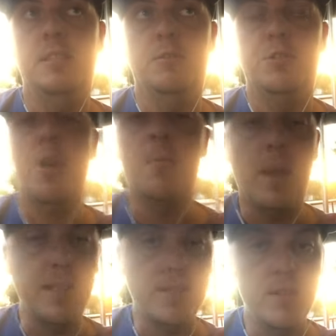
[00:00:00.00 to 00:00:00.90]

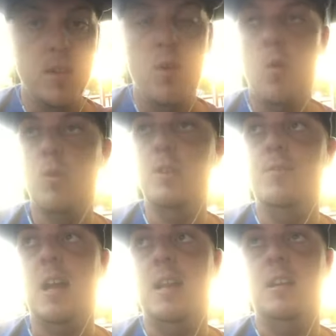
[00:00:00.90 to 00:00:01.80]
termites, or you've
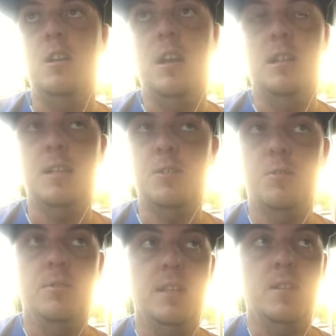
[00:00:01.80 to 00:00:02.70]
got
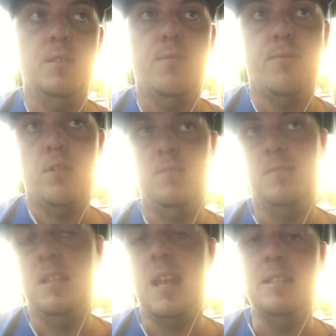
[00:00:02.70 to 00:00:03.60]
electrical that's from
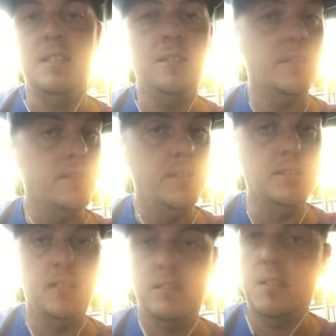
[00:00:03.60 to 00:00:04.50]
the 1930s
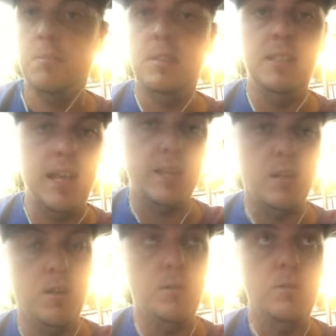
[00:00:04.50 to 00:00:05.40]
and it's completely out of
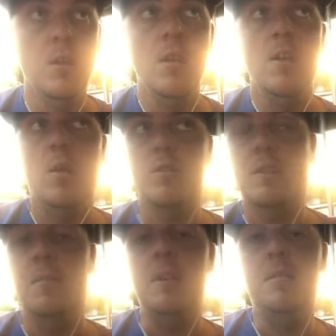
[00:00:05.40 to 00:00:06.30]
code, or
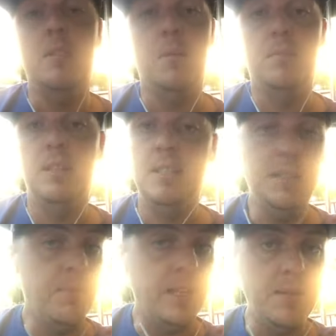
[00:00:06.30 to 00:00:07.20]
somebody completely
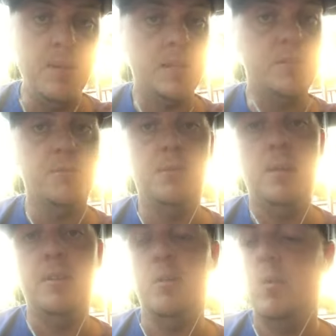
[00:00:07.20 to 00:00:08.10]
Mickey Moused your
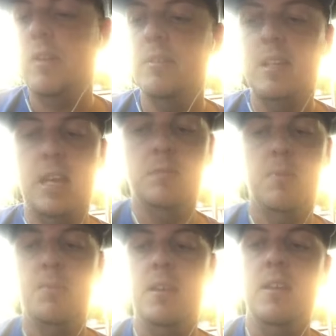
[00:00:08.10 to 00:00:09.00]
plumbing, whatever the case may
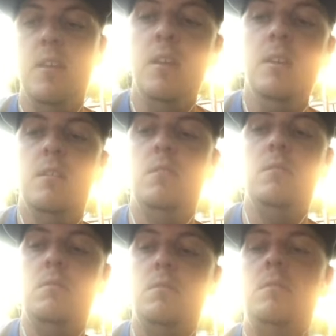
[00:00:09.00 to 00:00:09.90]
be.
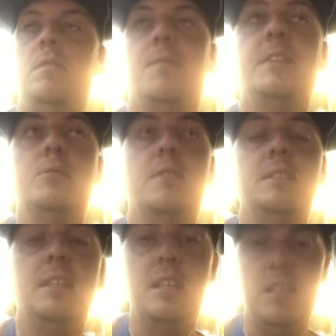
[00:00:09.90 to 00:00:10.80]
These are things that need